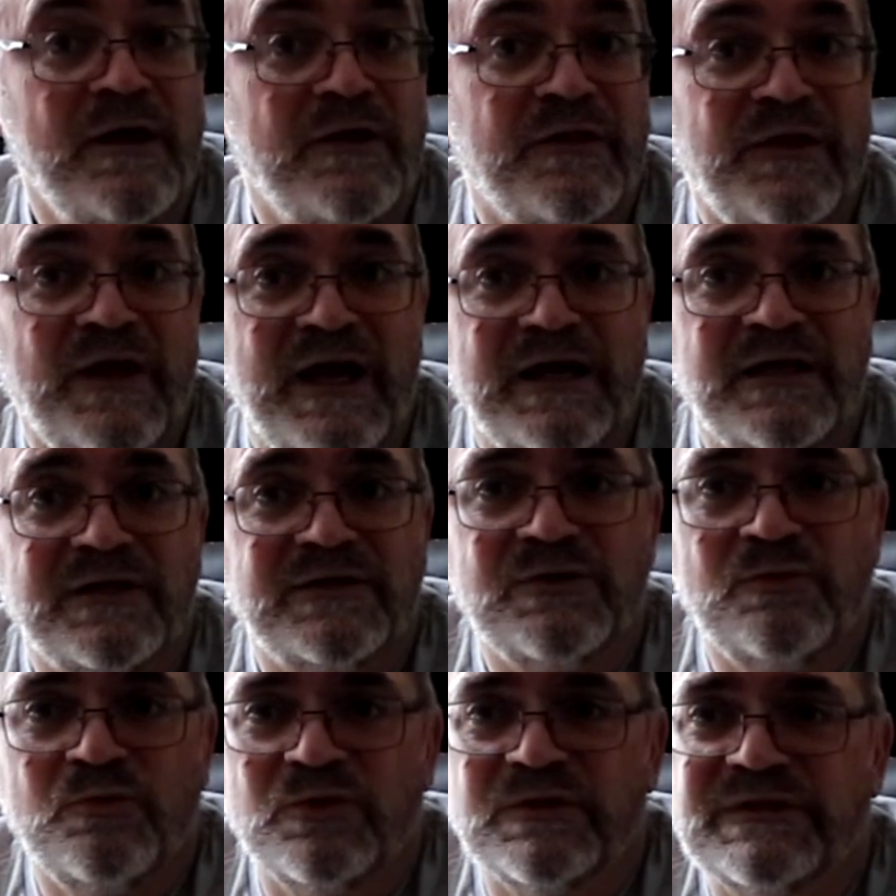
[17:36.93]

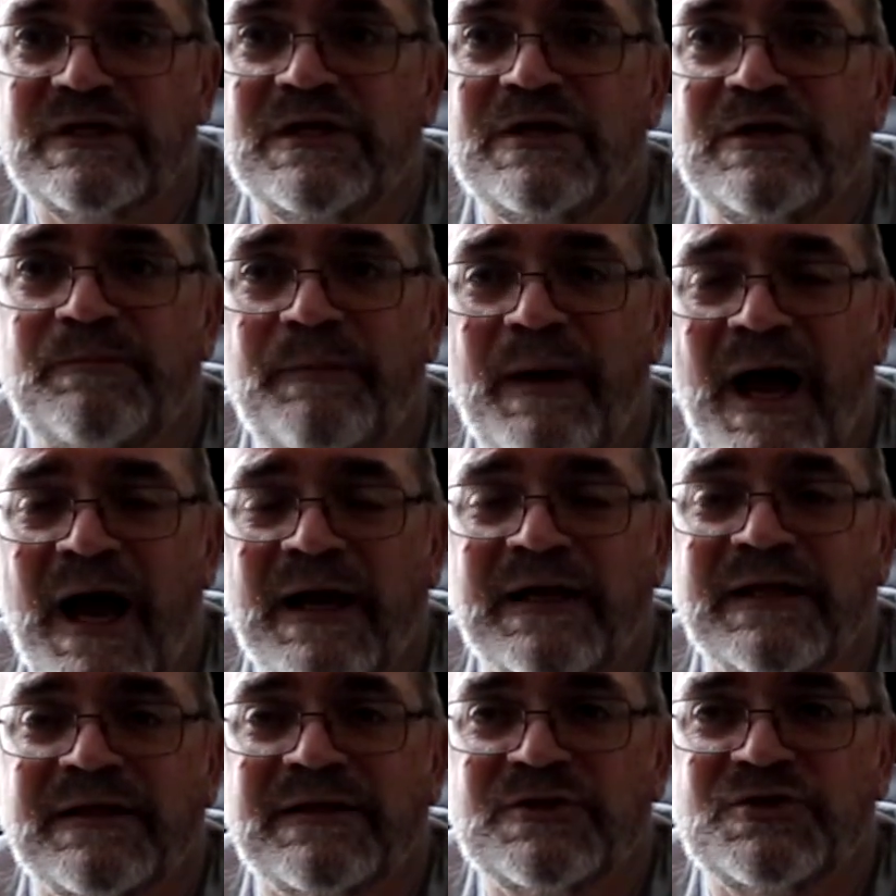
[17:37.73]
Thanks, and we'll see you
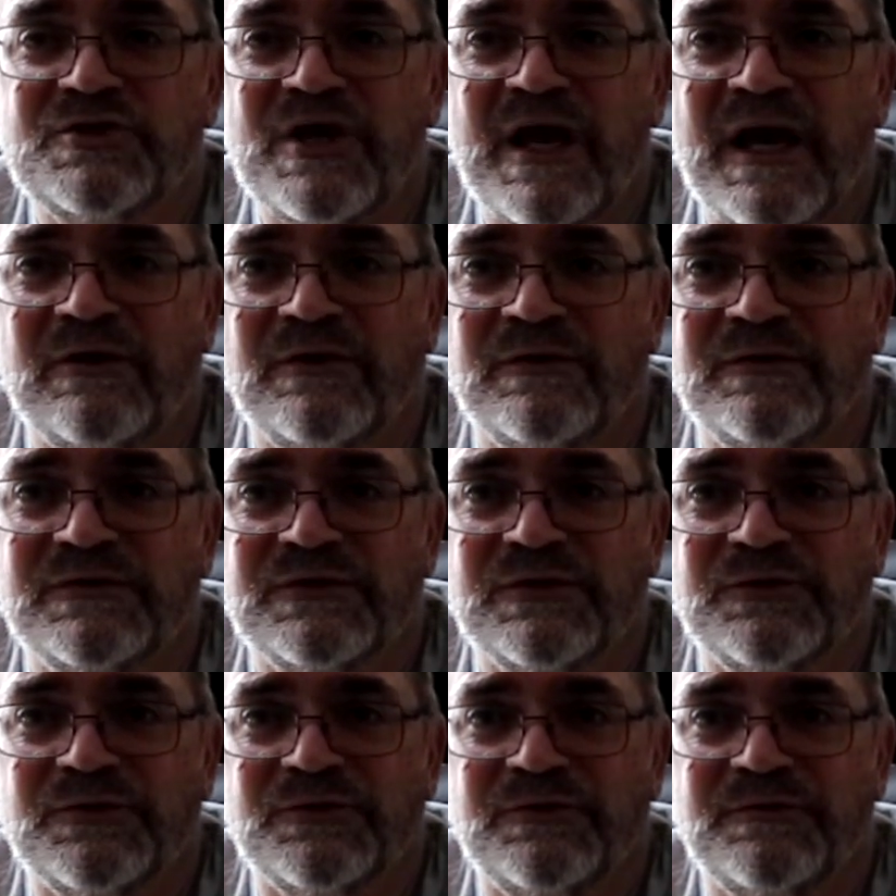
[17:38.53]
back at the channel
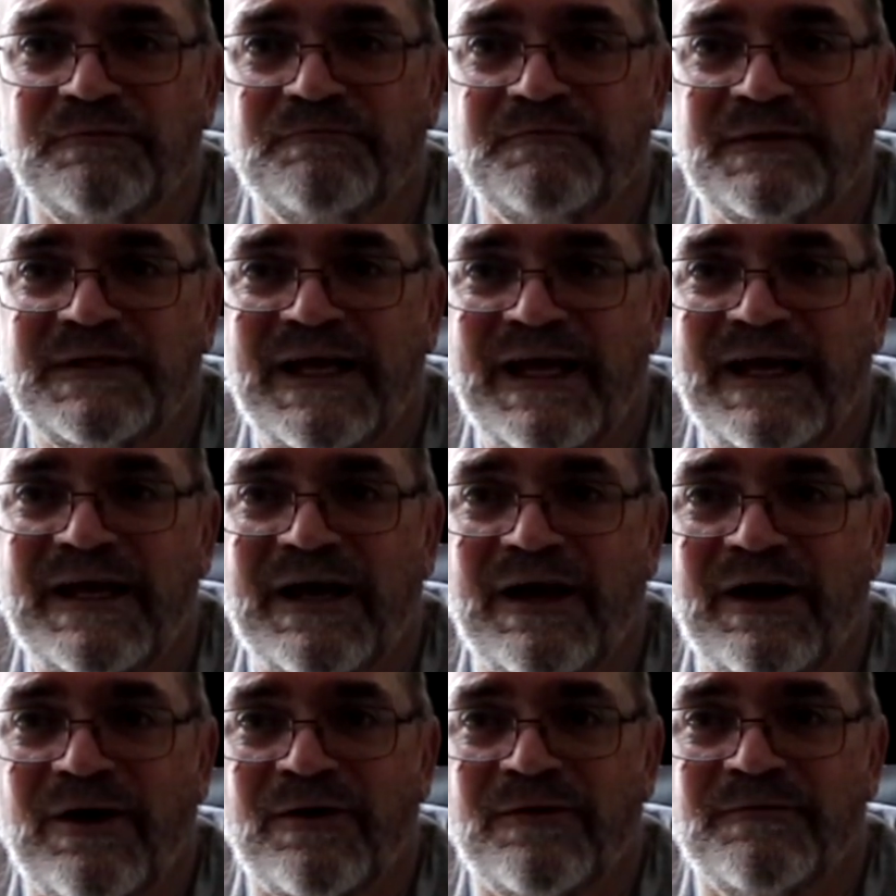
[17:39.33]
soon. Take
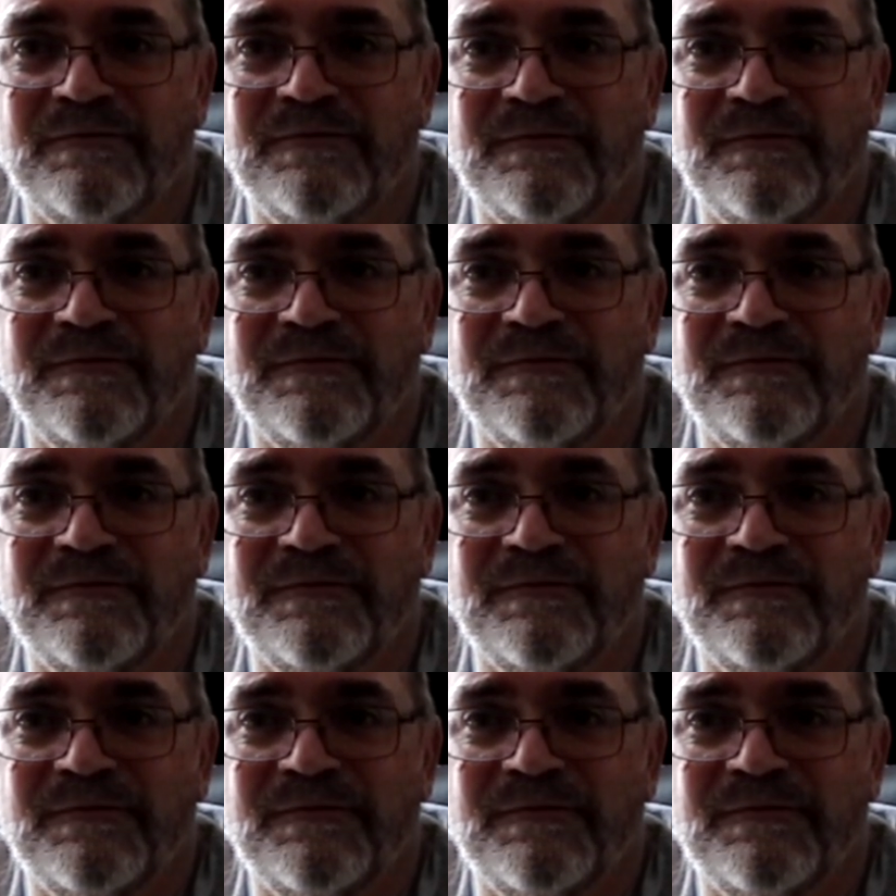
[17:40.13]
care.